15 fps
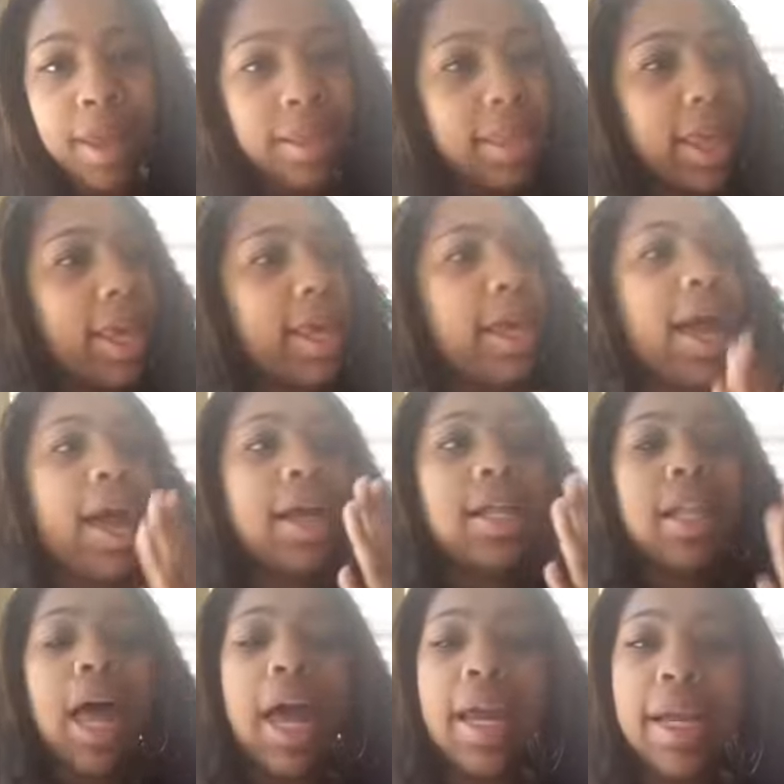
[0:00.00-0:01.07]
They got
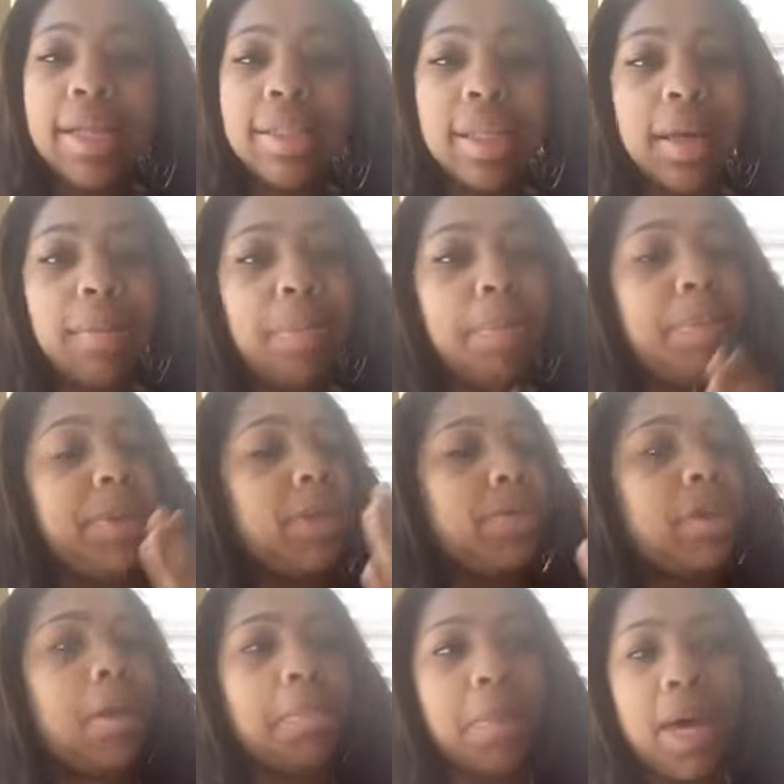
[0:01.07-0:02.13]
clients, they built
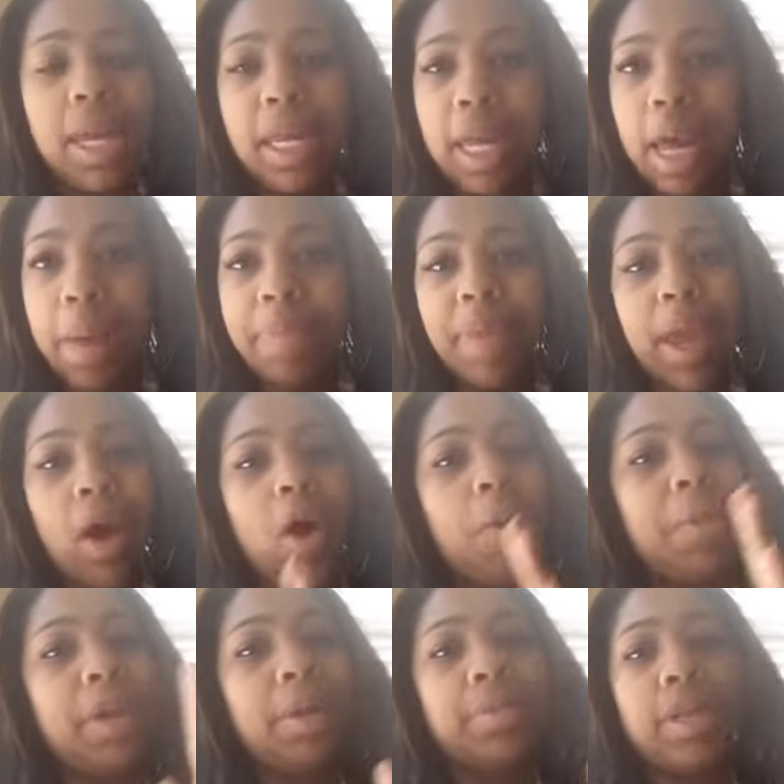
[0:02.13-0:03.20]
their money up, they
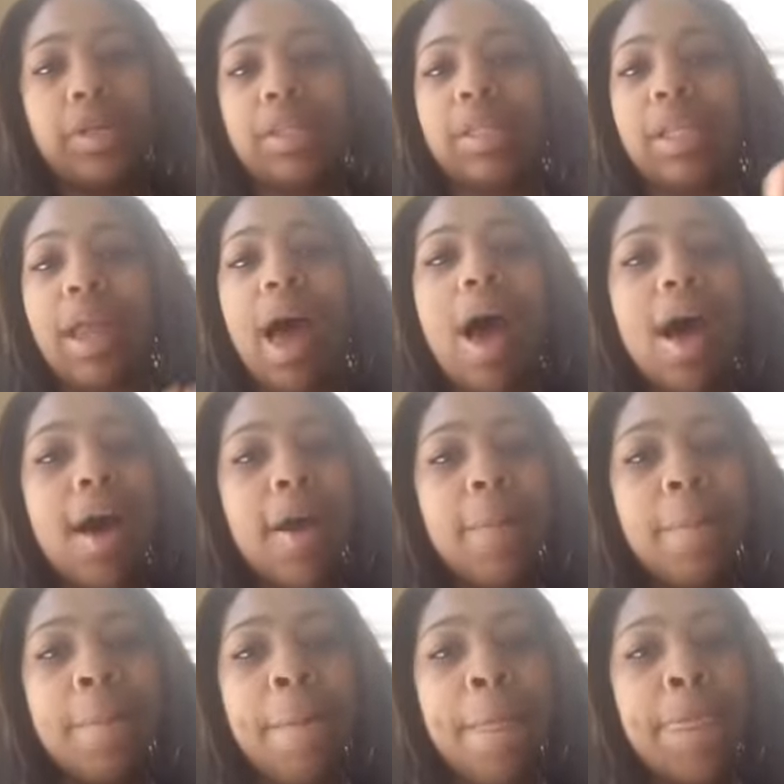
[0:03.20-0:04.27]
opened up their
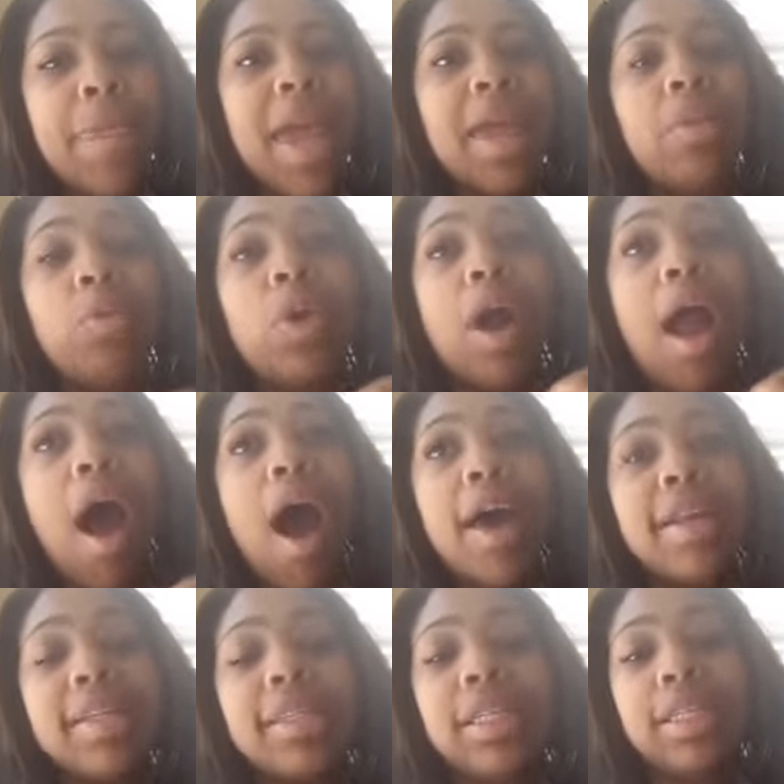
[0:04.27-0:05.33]
salon, and we're
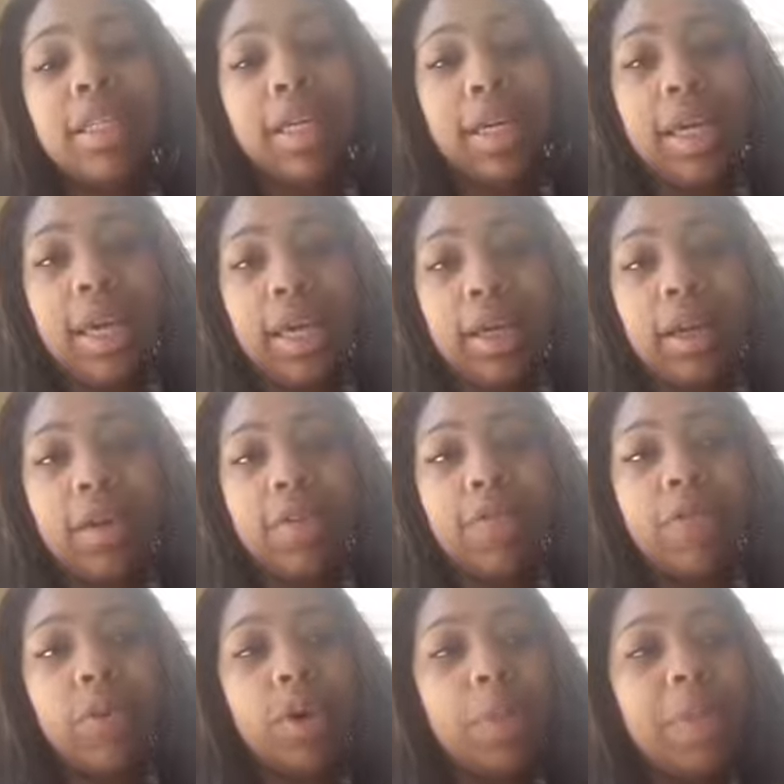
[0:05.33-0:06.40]
honestly looking
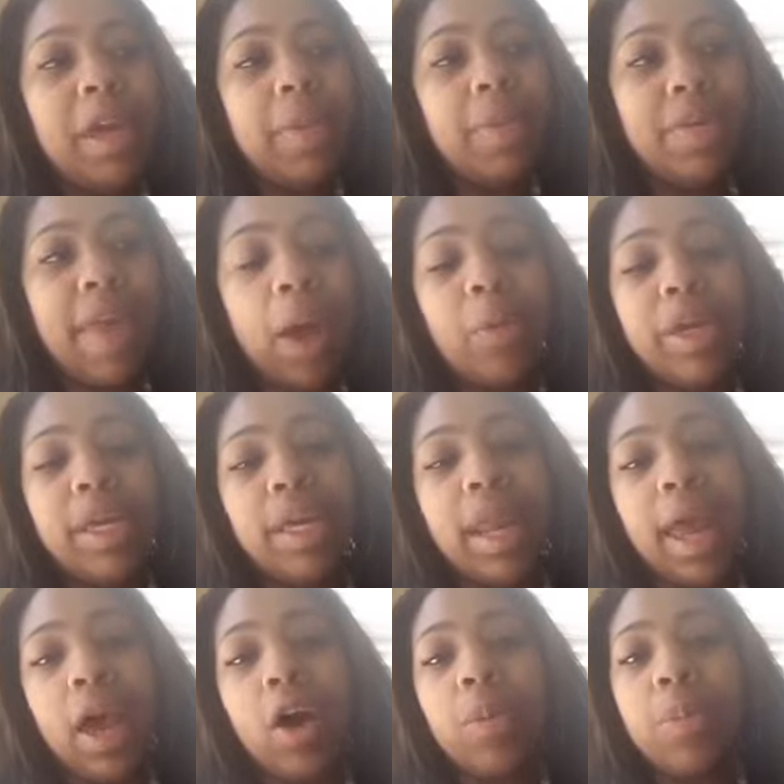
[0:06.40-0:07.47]
for people that we can
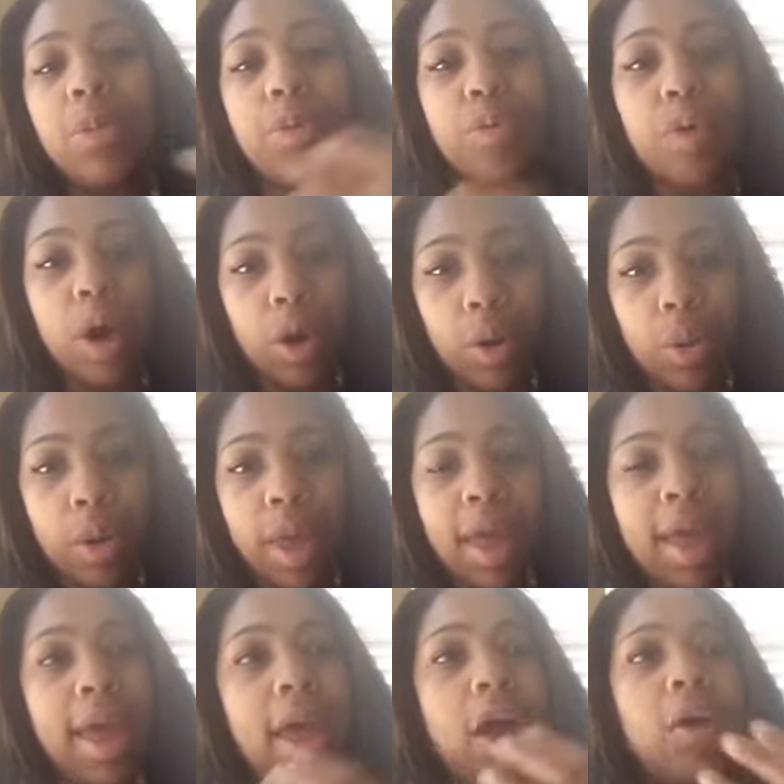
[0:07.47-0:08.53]
help grow,
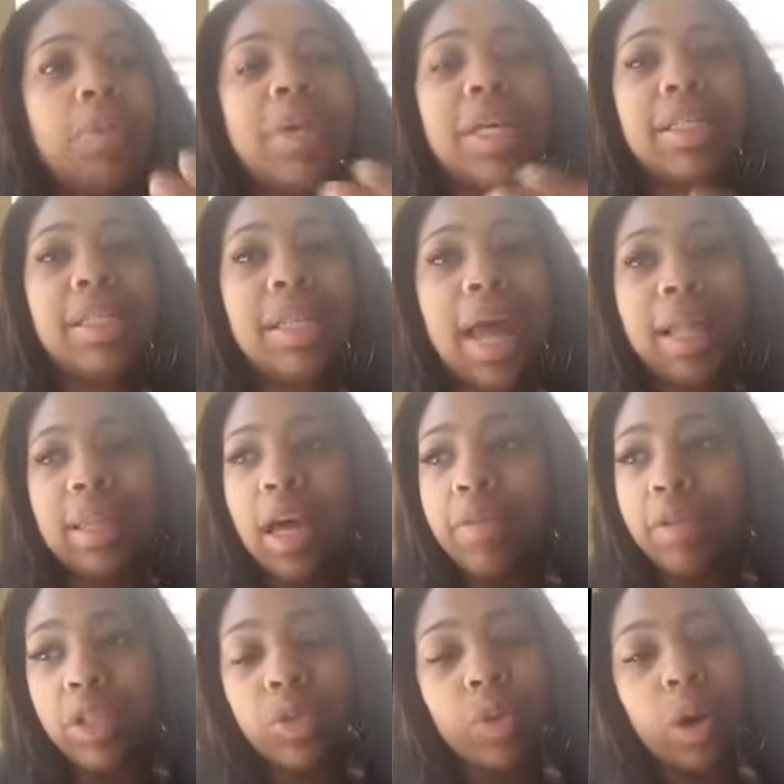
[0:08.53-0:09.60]
help get to that
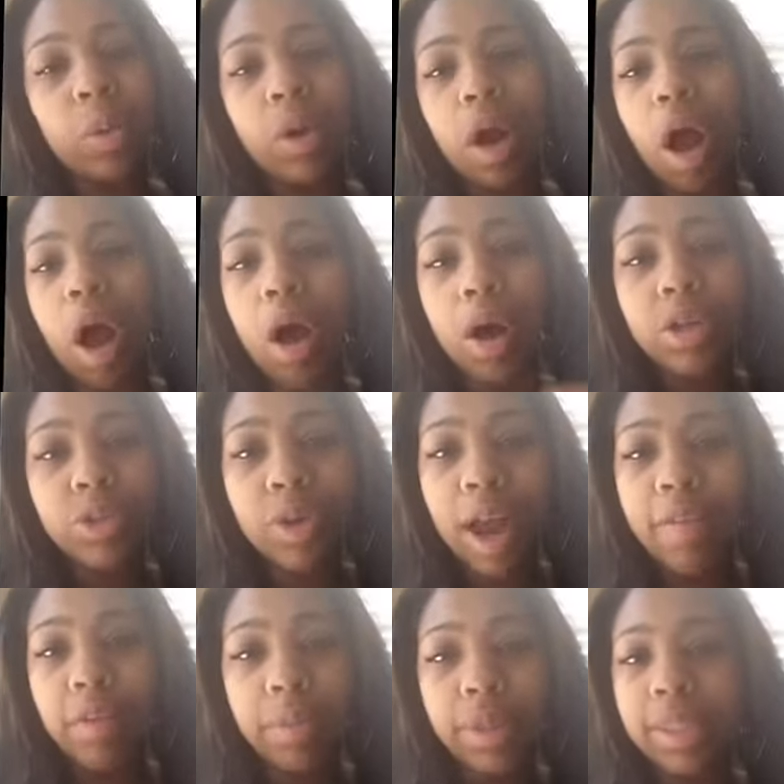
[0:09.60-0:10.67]
level to where we're all
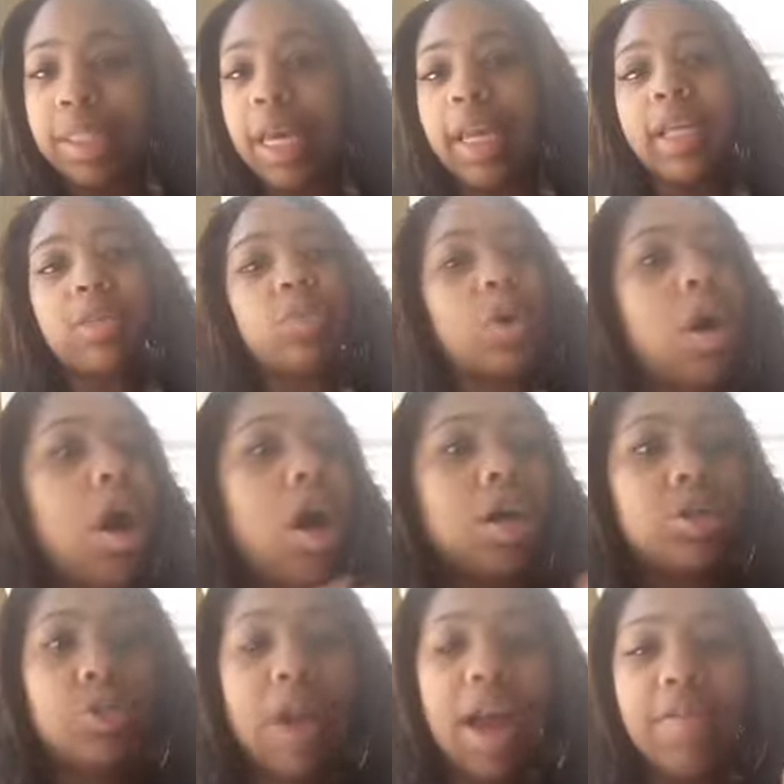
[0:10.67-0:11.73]
driving Mercedes, we're
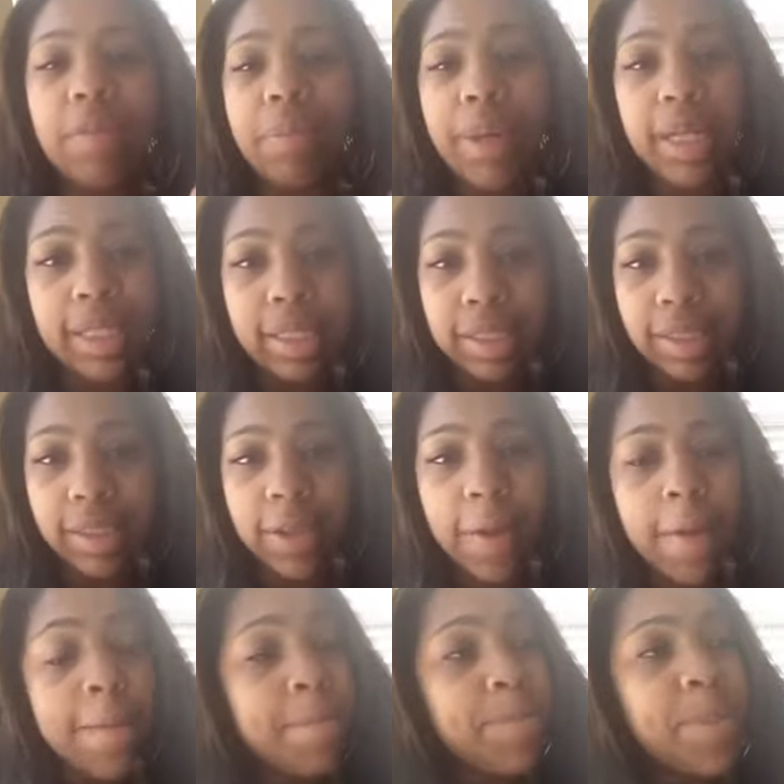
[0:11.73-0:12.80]
all driving Benzes.
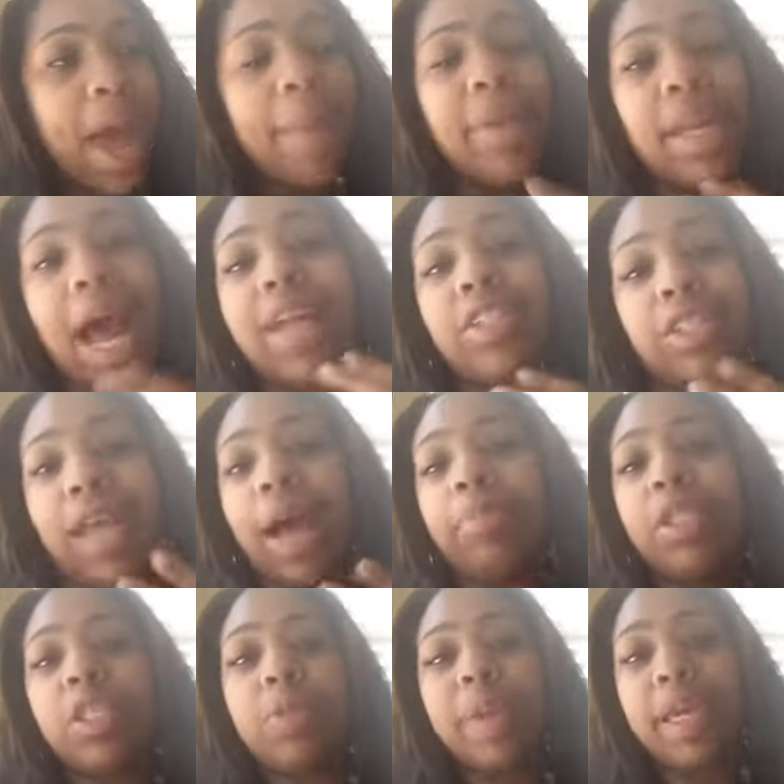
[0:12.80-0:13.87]
I mean, I'm
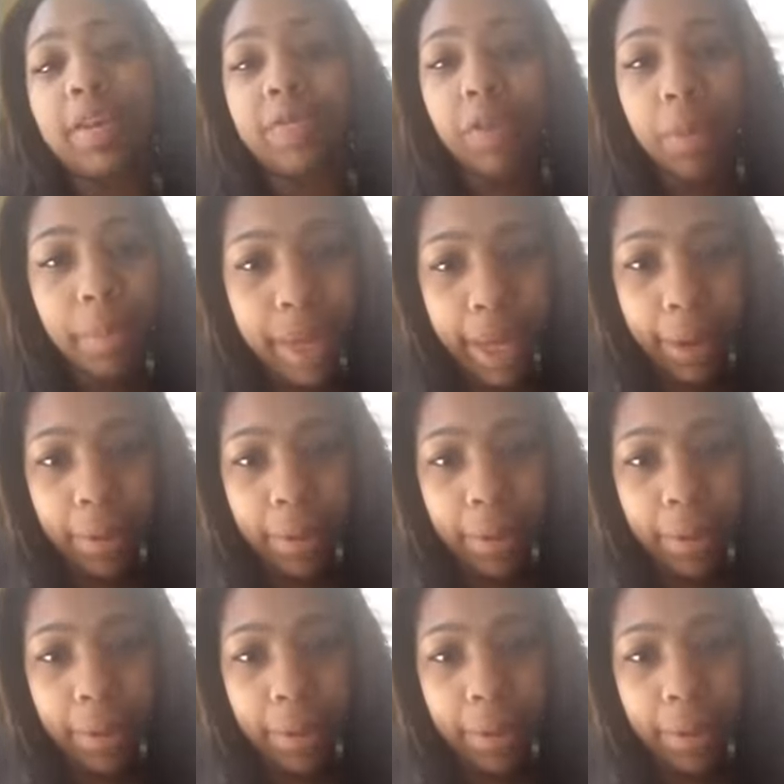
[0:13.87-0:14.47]
just speaking for me.